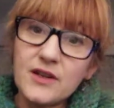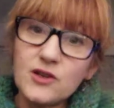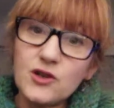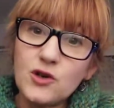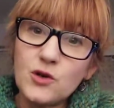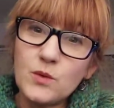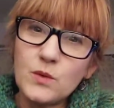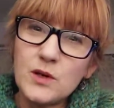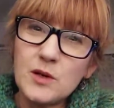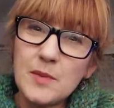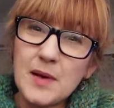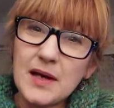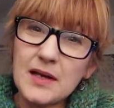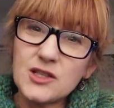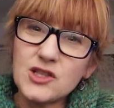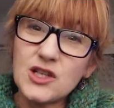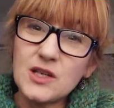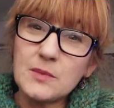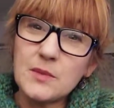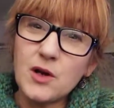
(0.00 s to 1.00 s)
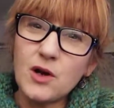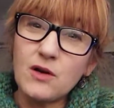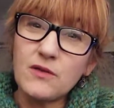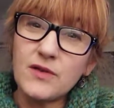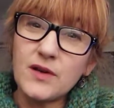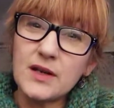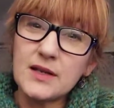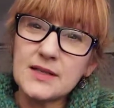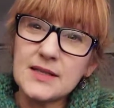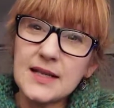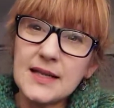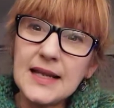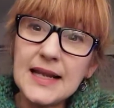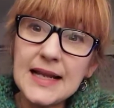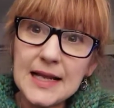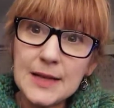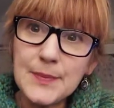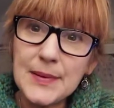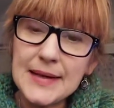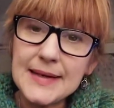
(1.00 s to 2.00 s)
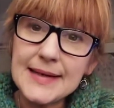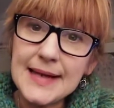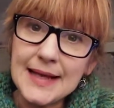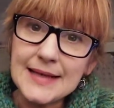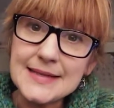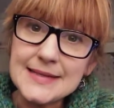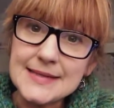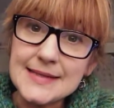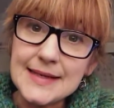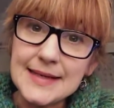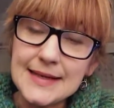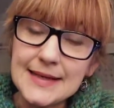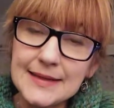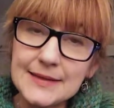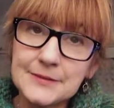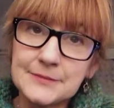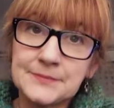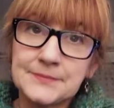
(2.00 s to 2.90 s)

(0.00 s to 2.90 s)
and you know when you buy cheap coffee and it's a little bit nasty,